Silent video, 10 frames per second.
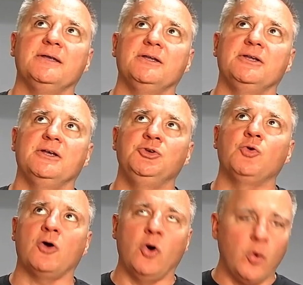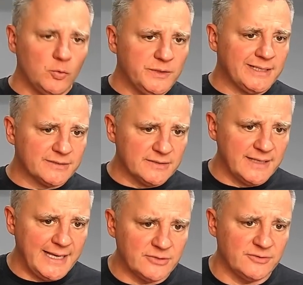you are holding a little
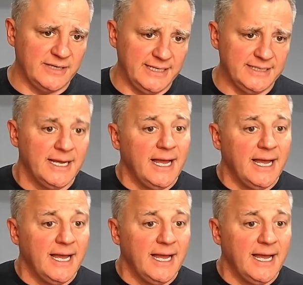hand grenade,